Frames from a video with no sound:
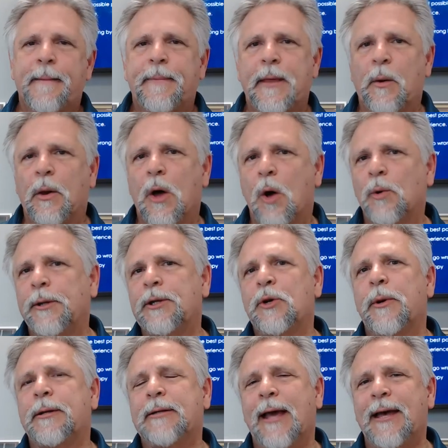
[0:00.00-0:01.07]
They will only
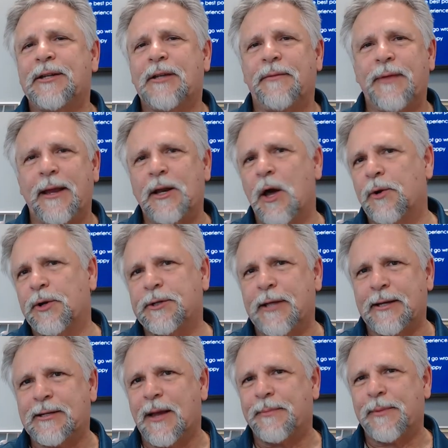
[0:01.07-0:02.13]
do a test if they notice
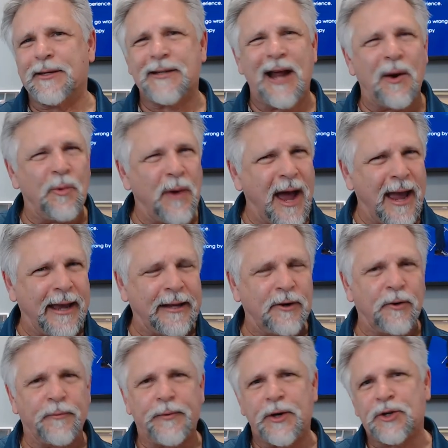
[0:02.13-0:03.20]
that something's not right,
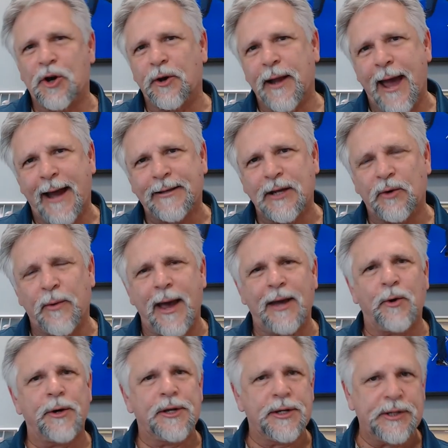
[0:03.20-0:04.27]
or fish aren't acting right,
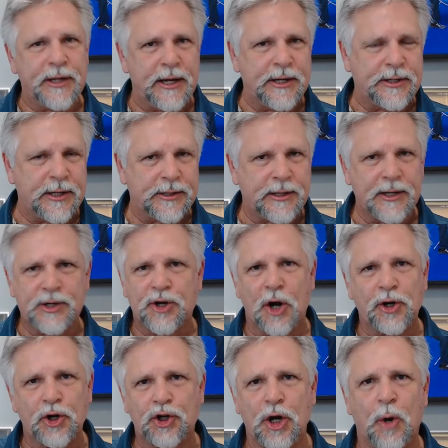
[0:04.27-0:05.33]
or diseases is
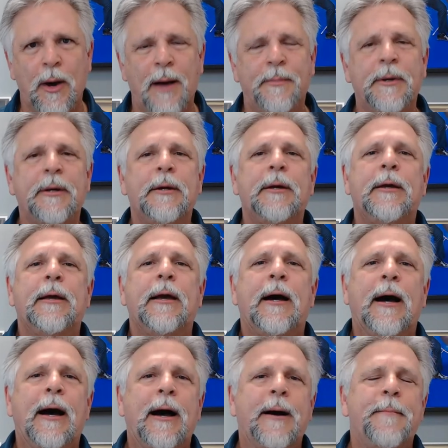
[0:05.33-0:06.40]
starting to show up.
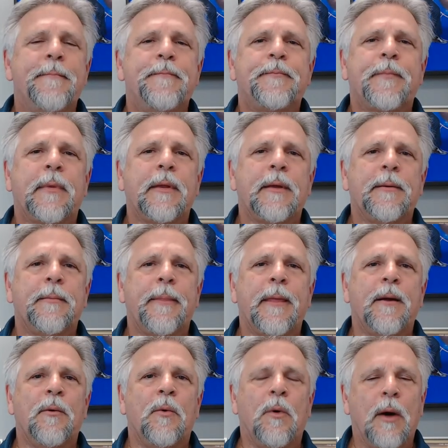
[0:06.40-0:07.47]
Uh,
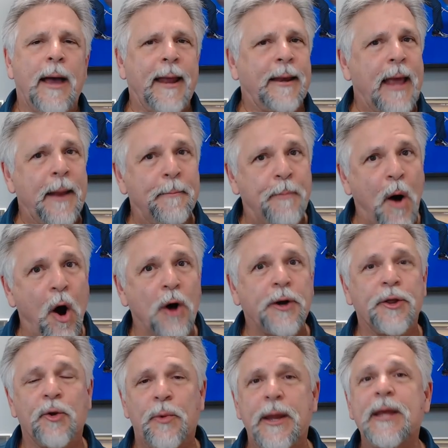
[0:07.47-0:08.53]
and and part
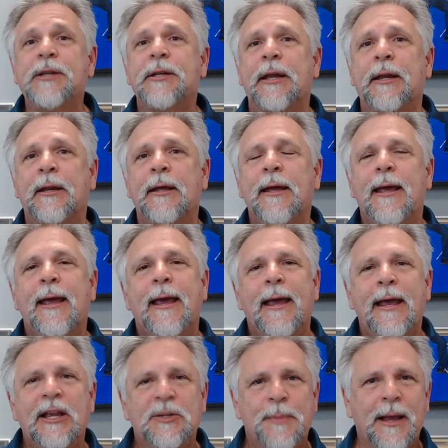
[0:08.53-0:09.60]
of the reason
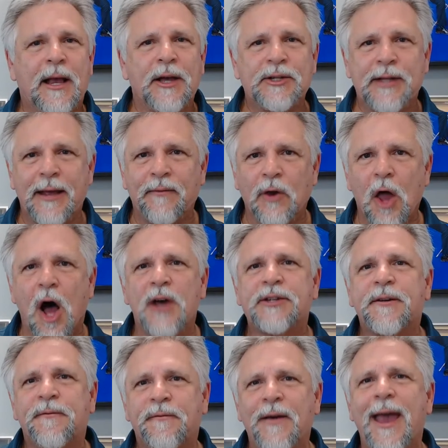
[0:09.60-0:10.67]
is because they've
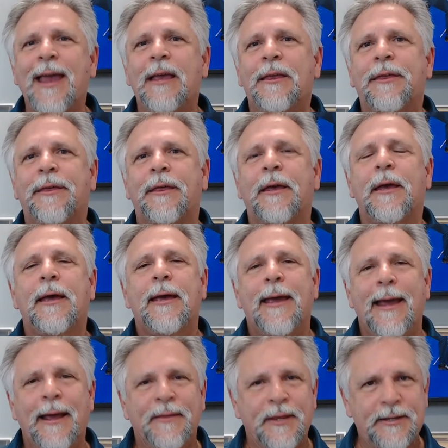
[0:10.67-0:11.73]
lost faith
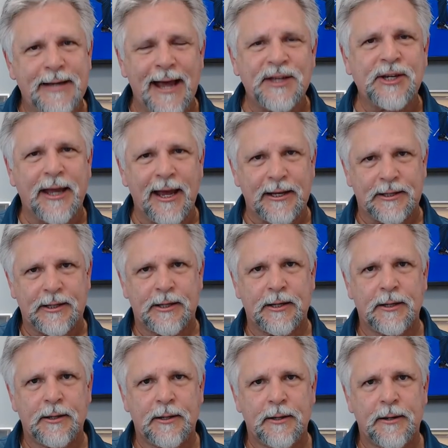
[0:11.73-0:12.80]
in the test kits.